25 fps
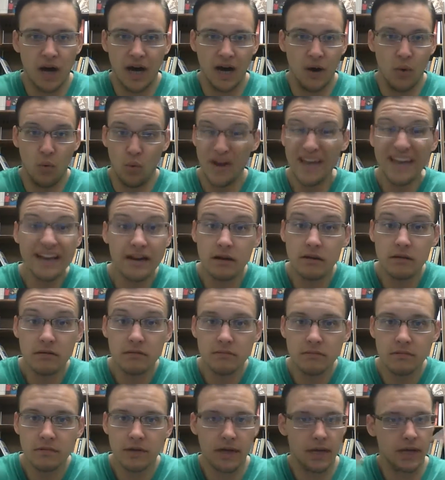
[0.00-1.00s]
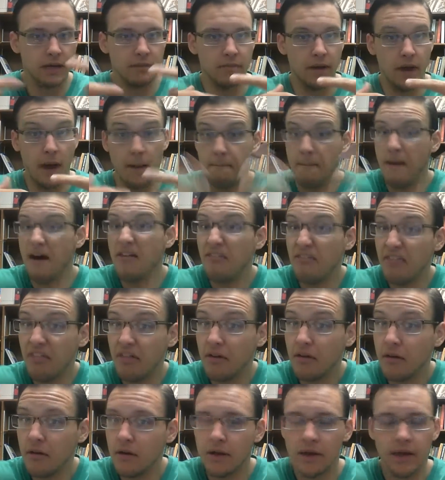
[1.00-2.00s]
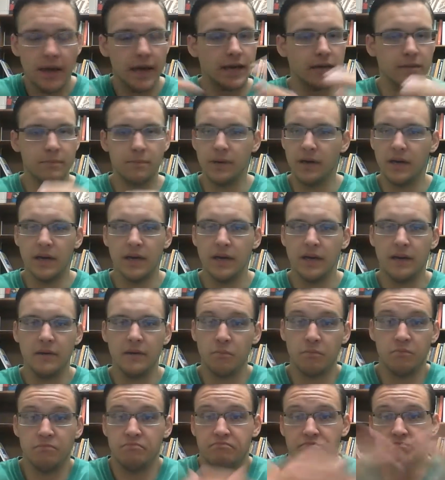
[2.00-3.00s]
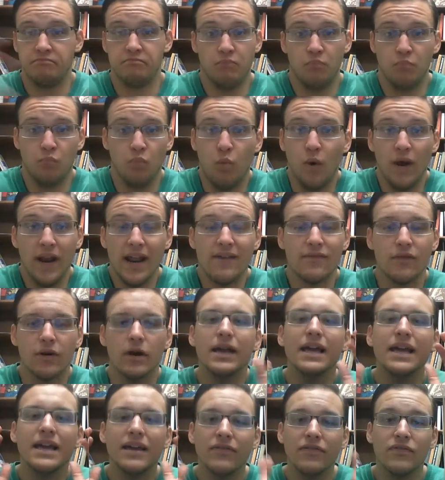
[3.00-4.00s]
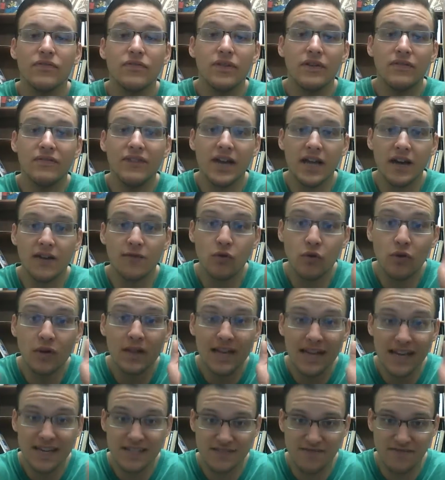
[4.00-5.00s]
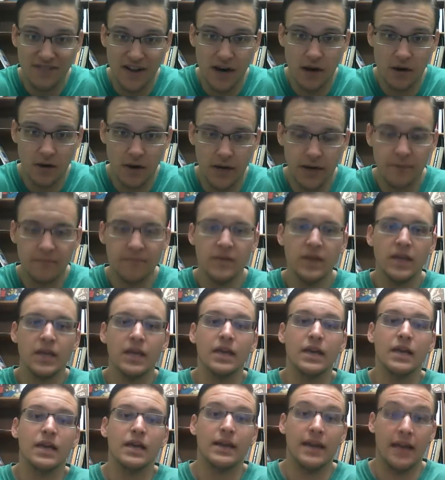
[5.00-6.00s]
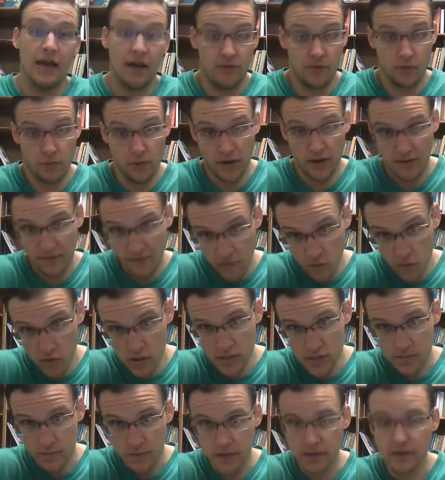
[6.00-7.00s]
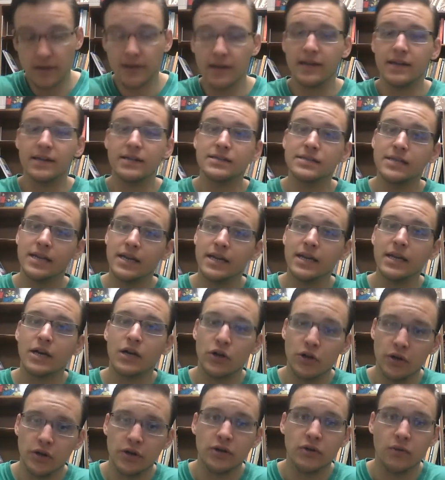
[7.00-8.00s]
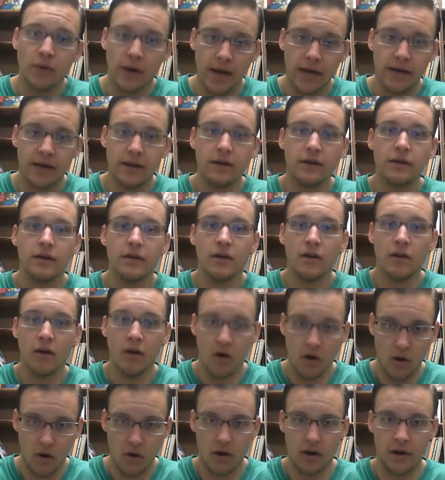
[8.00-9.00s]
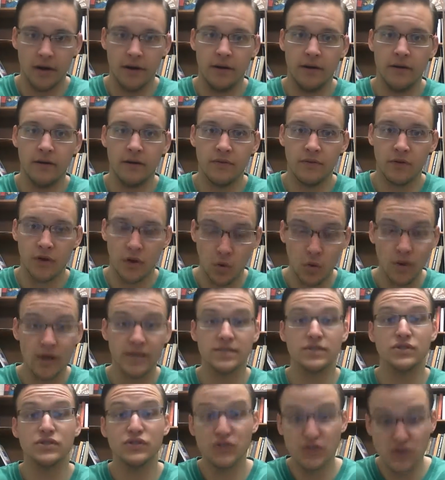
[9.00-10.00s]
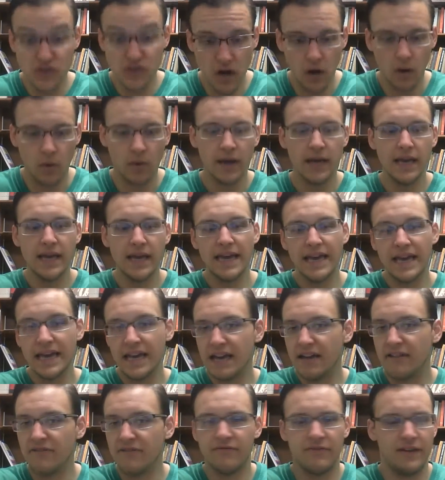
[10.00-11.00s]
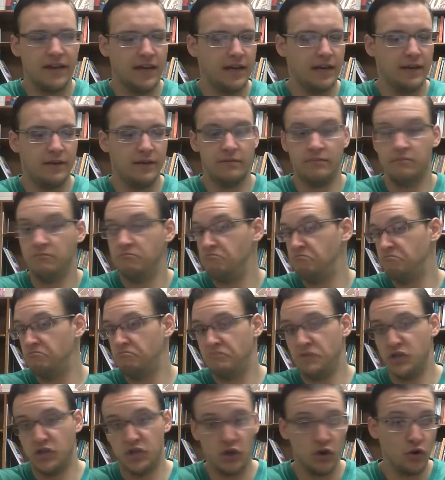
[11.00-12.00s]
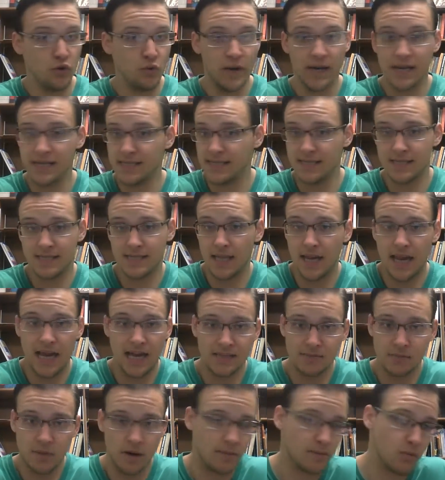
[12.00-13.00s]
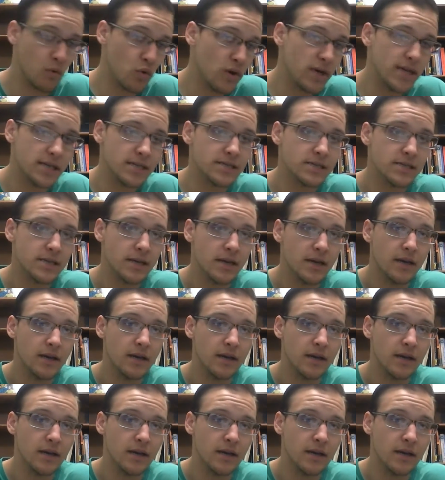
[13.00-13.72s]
a week, it could be a month, it could be whatever. The interval is varied. Now the reinforcement is getting a good grade on the quiz. So if in the 2 weeks since the last pop quiz